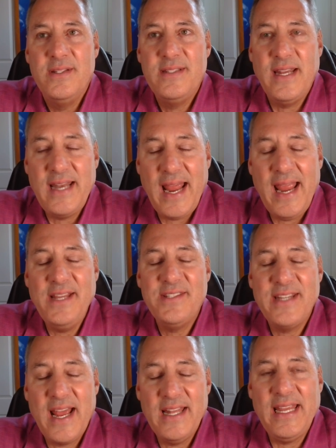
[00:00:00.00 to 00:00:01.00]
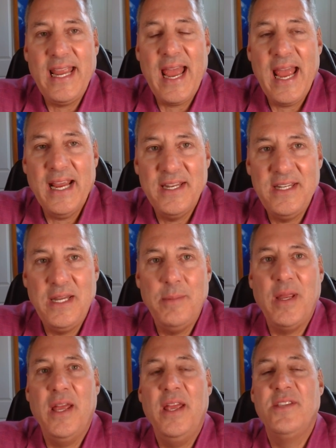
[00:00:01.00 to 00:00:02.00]
today, sadly,
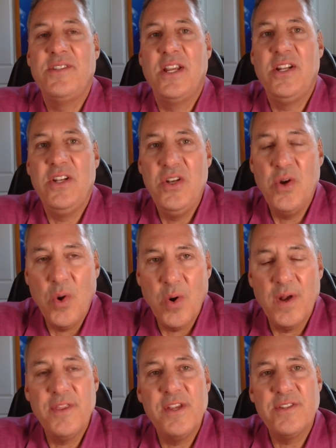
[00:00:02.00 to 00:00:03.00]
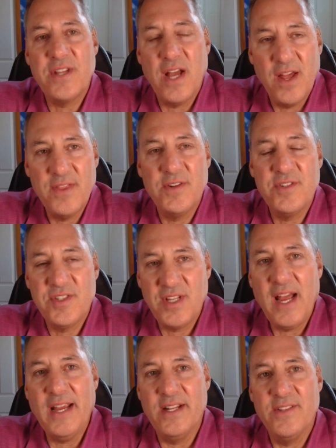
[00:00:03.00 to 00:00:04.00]
academia has ignored this other
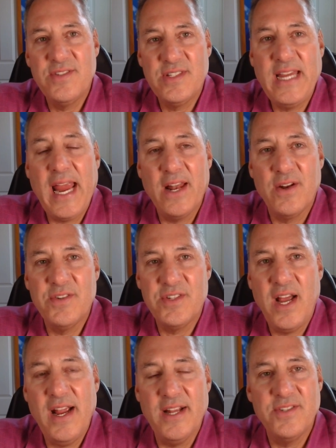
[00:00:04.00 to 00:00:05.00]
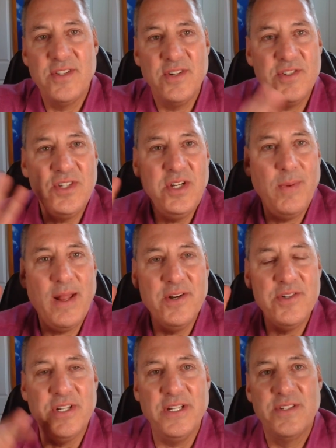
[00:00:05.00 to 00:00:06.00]
science, scalar science. There's two
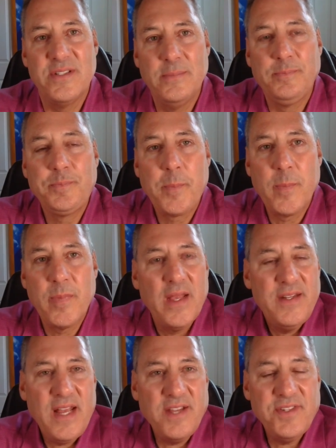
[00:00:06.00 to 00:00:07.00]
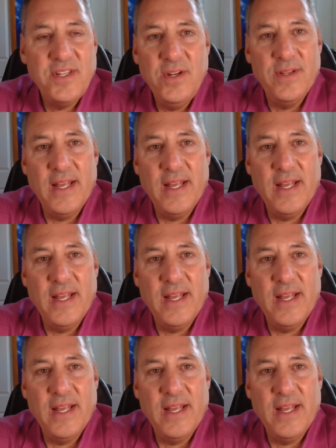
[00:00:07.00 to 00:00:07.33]
energies. Tesla knew